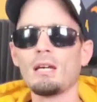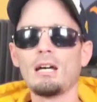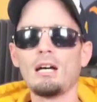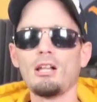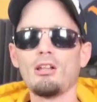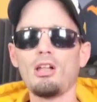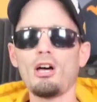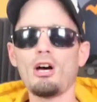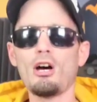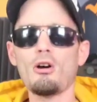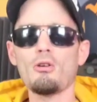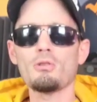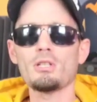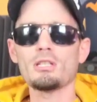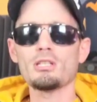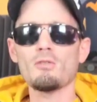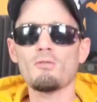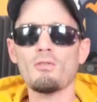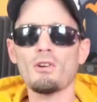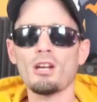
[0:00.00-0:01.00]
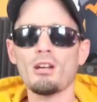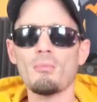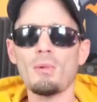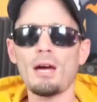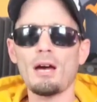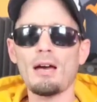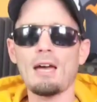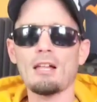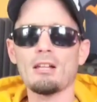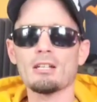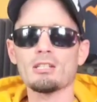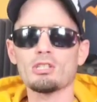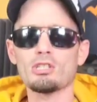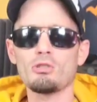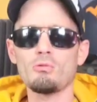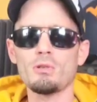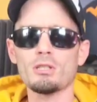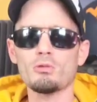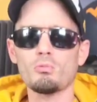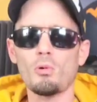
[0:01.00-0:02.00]
Hello, did you forget about
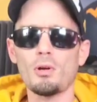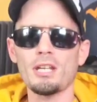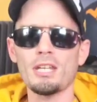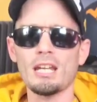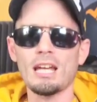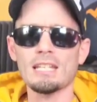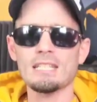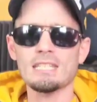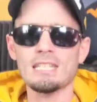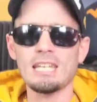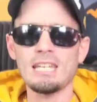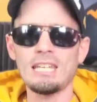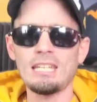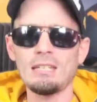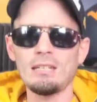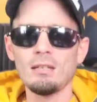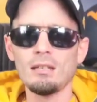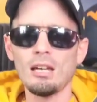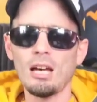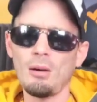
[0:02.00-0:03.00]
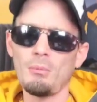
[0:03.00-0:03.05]
LSU in 2019?